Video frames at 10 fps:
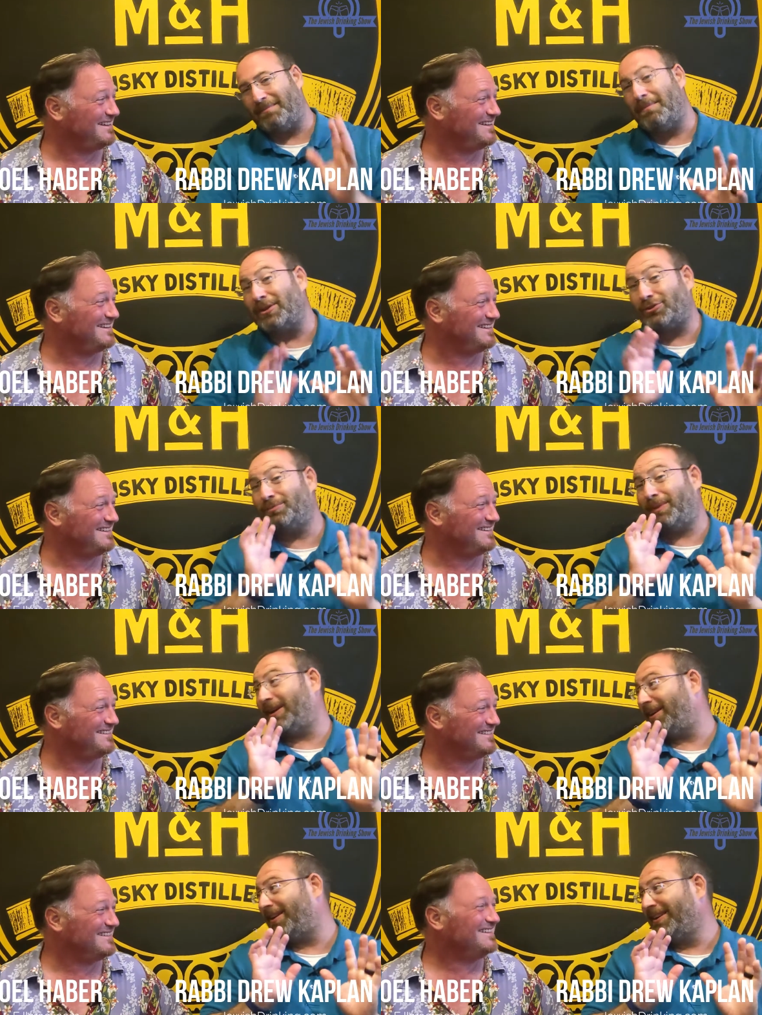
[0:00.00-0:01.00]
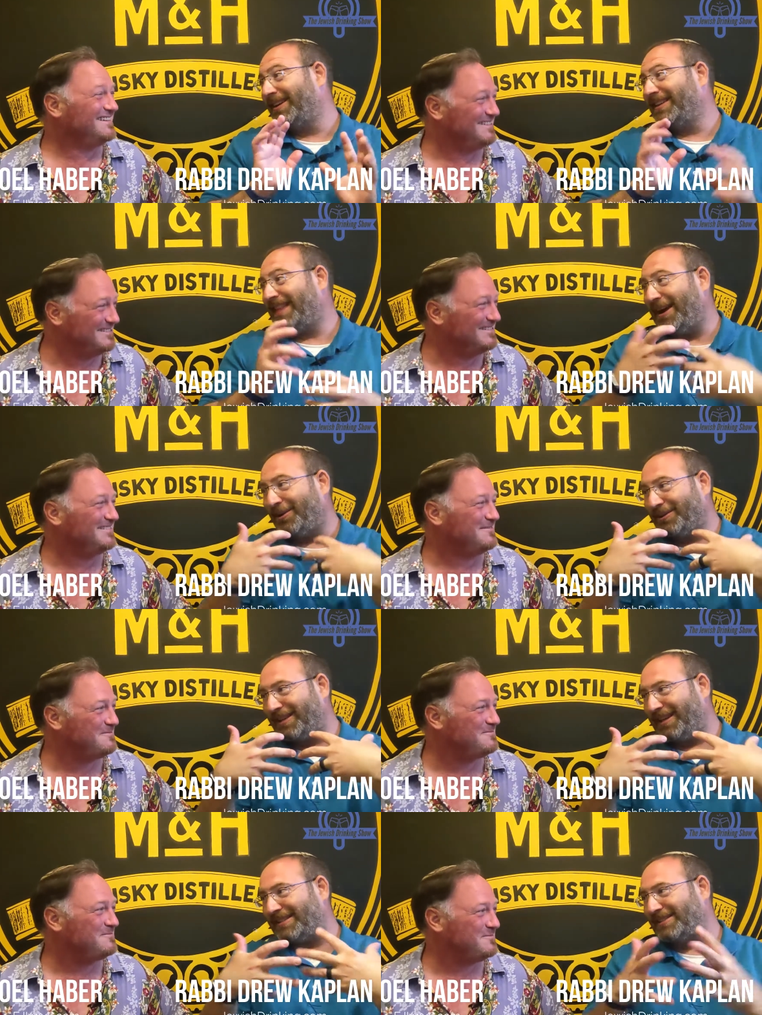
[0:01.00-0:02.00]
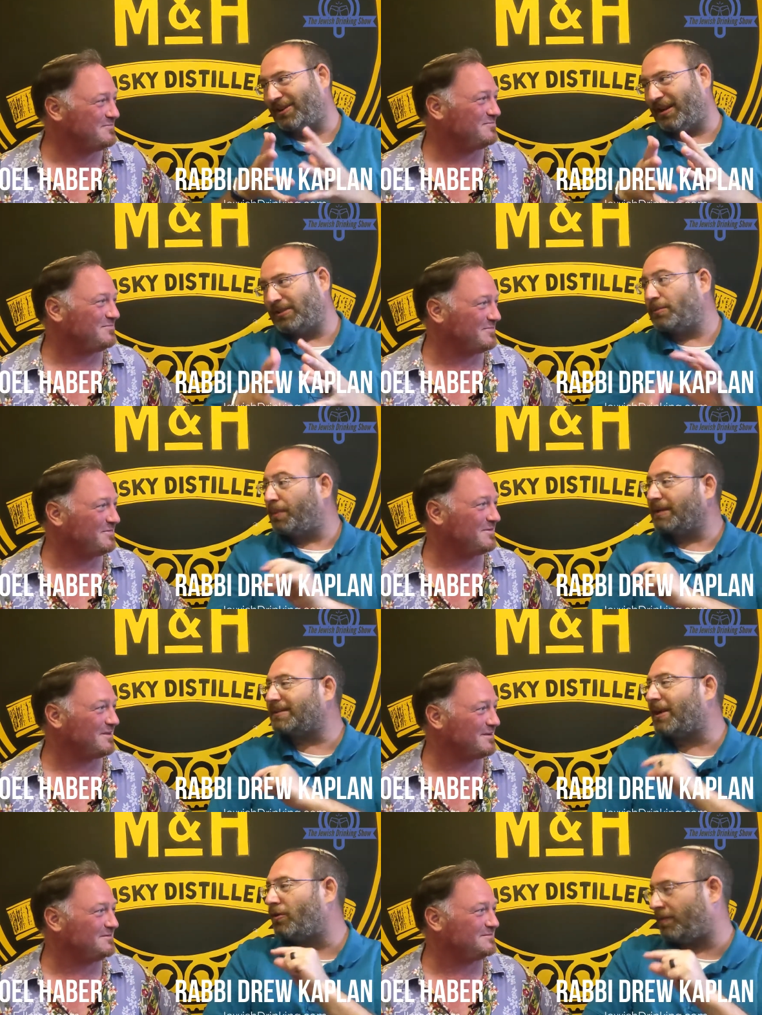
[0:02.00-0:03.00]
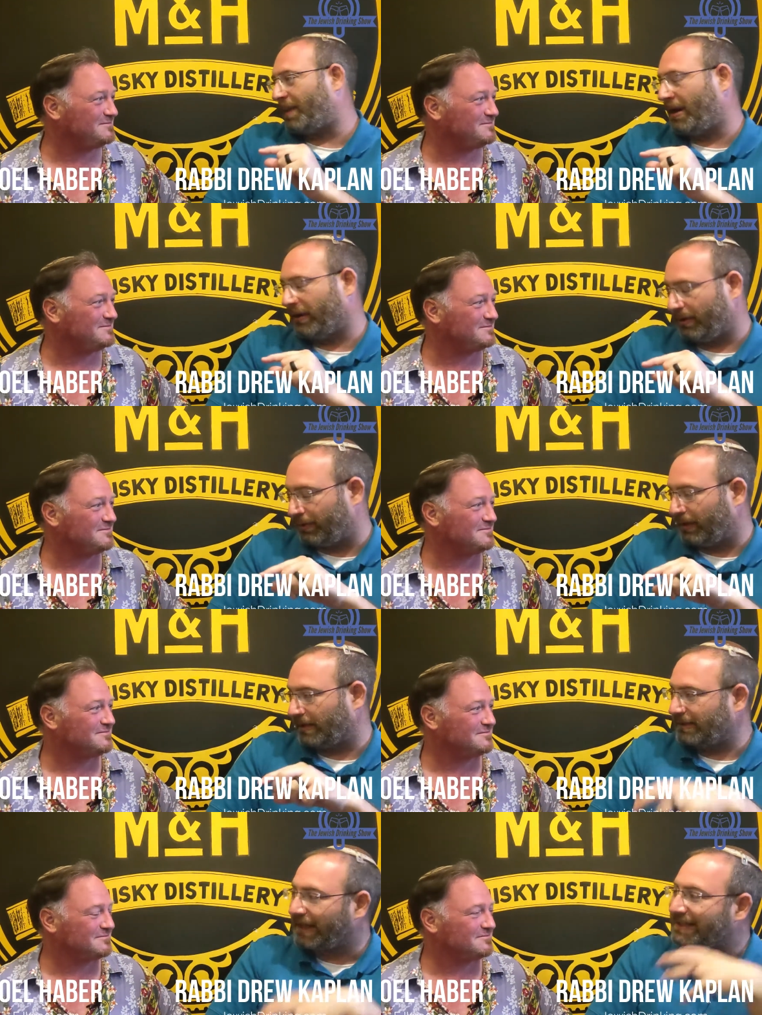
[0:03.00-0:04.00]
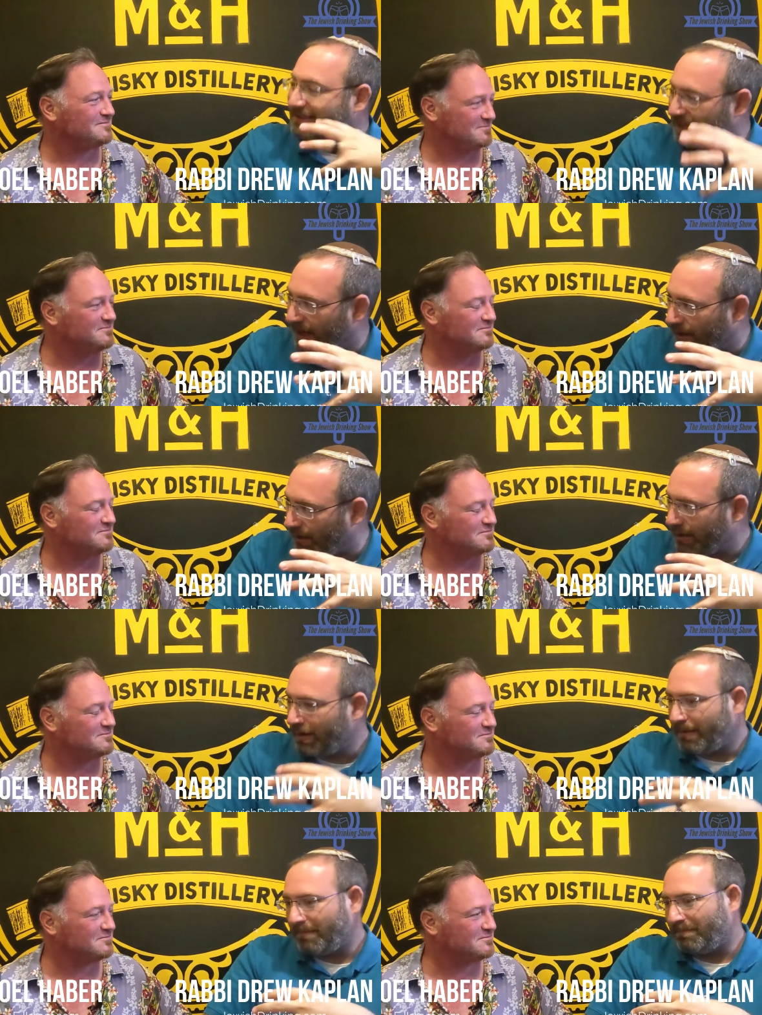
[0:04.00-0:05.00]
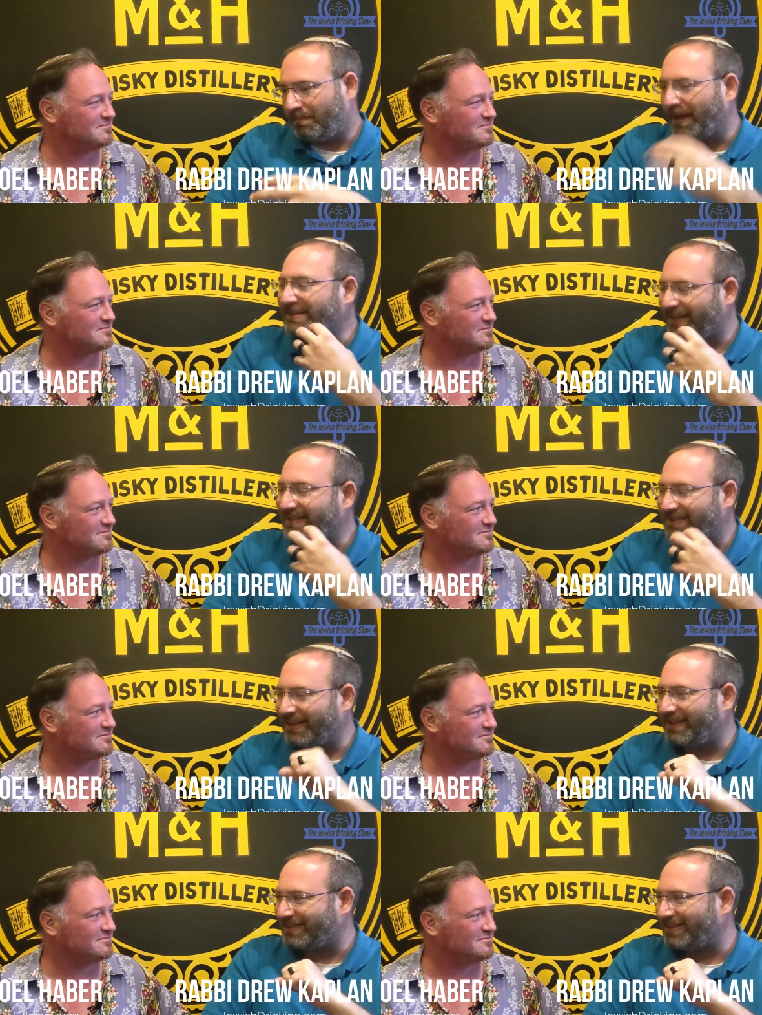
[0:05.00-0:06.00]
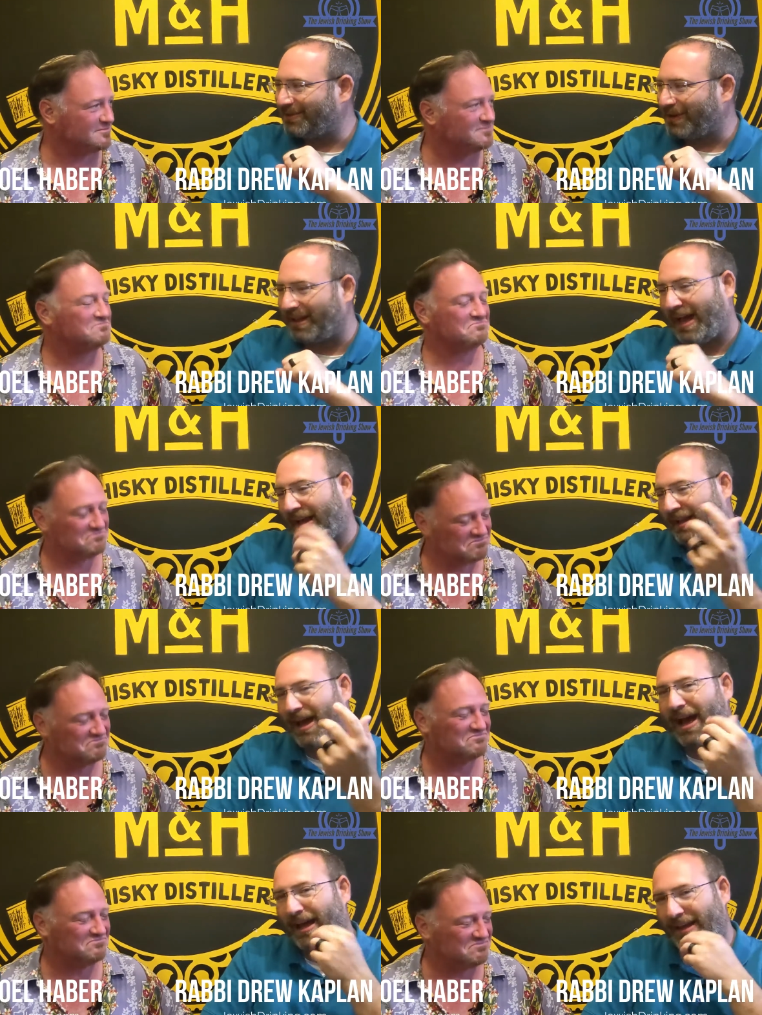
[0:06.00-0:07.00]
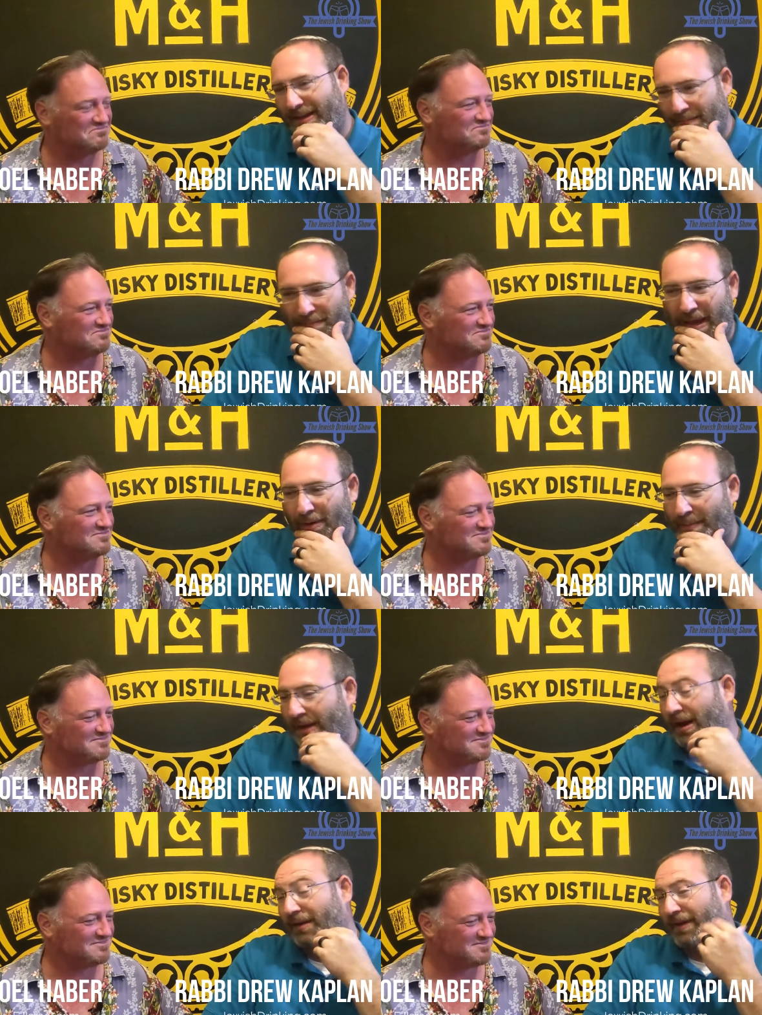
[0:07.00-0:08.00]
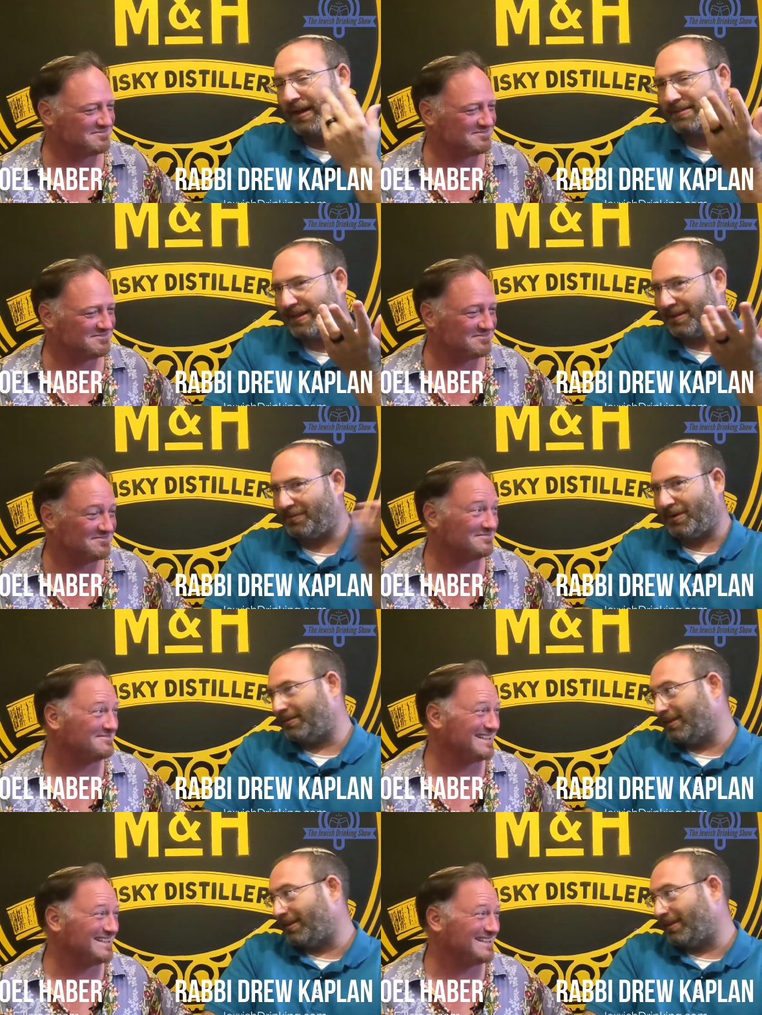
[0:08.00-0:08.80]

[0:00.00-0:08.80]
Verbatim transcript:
Speaker 1: a mushroom beer, that earthiness is going to get you. But it's not overpowering earthiness. Like, it's there, but it's it's it's still. I, I may or may not have had a second one.